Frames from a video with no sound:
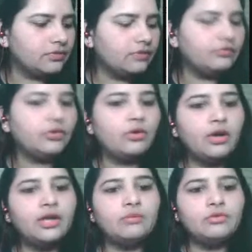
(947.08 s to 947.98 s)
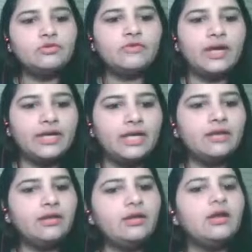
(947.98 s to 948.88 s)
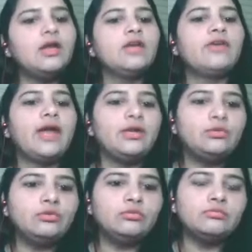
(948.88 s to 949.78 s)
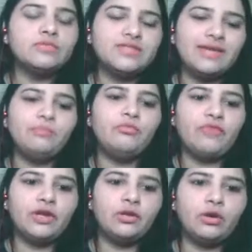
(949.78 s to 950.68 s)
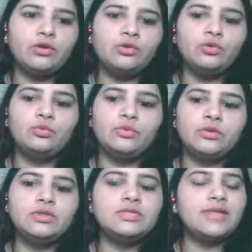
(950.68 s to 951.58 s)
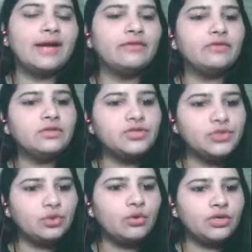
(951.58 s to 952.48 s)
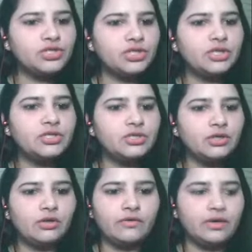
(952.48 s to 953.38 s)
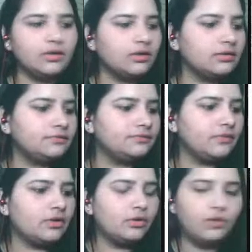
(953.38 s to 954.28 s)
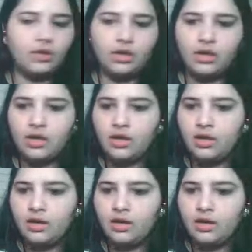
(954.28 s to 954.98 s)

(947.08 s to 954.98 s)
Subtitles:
If you're not able to find anything, try to skip one or two words that will show a change in your writing. Okay.